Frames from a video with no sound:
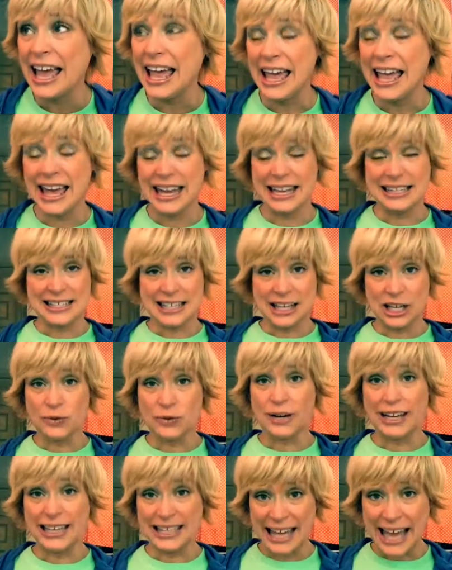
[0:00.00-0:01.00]
And I tell you
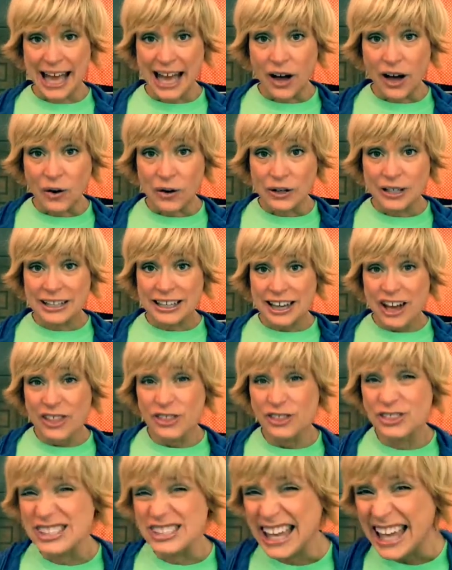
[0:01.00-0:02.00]
right now,
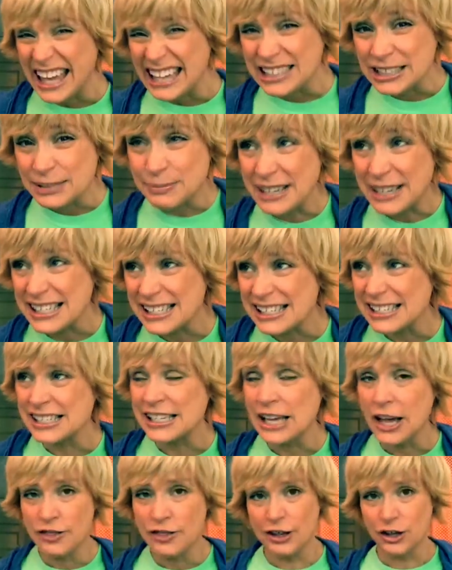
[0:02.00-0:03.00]
those cake
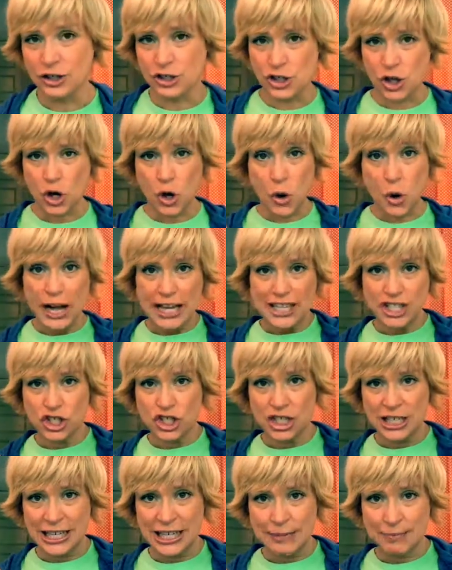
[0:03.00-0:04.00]
mixes, they're so
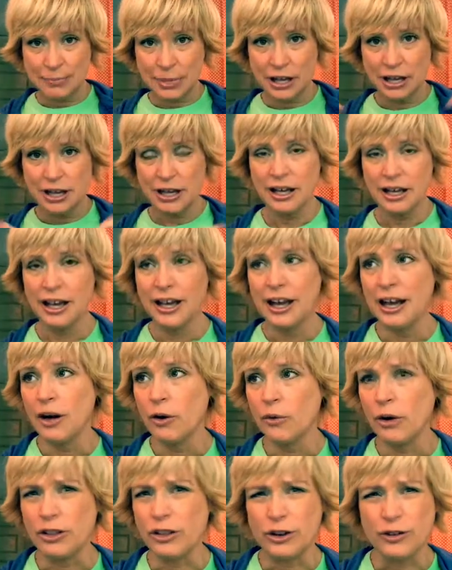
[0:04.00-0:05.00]
cheap.
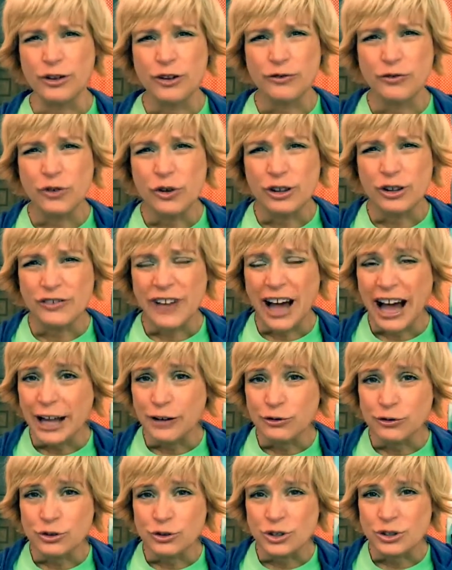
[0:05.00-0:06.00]
Well, they're full of high
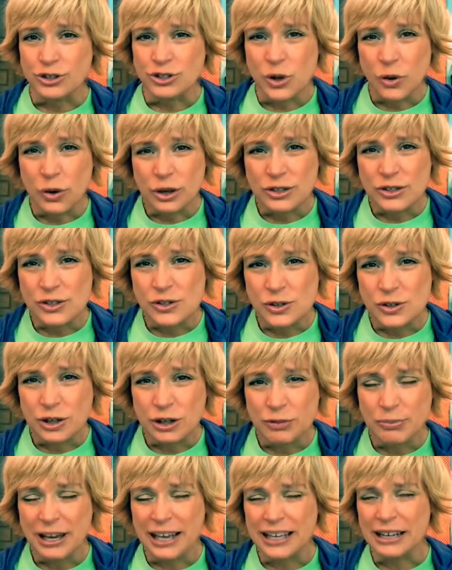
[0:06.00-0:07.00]
fructose corn
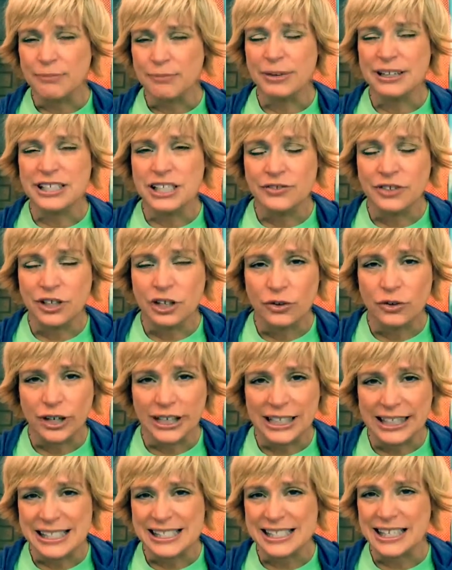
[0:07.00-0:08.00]
syrup and a bunch of
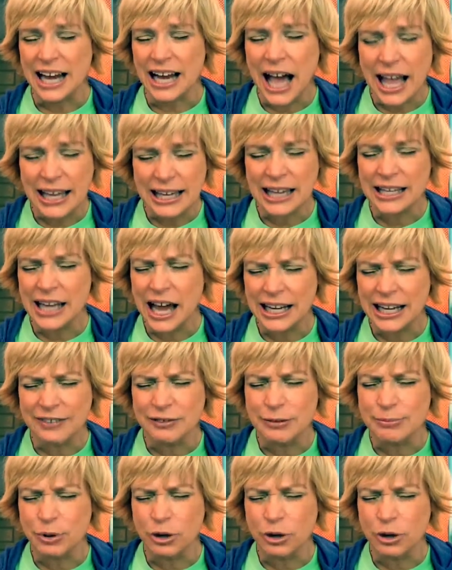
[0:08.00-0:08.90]
ingredients that I cannot even